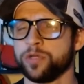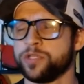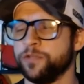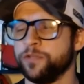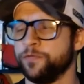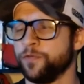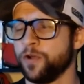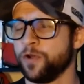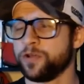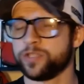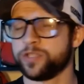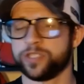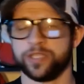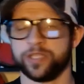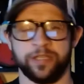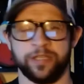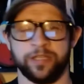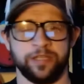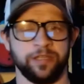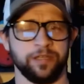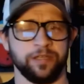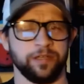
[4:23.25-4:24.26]

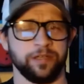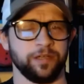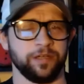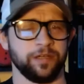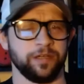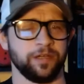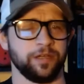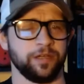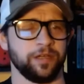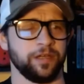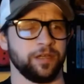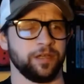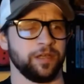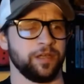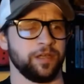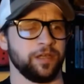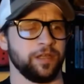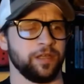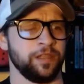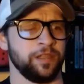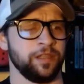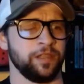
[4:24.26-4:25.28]
diversity
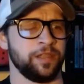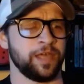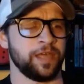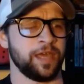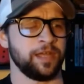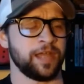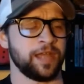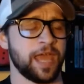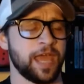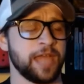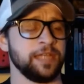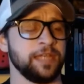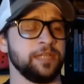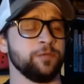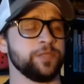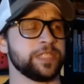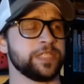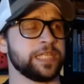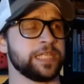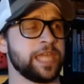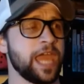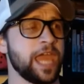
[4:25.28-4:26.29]
than, and he
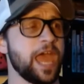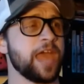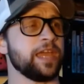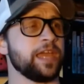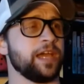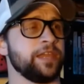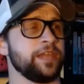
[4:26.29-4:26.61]
was gay.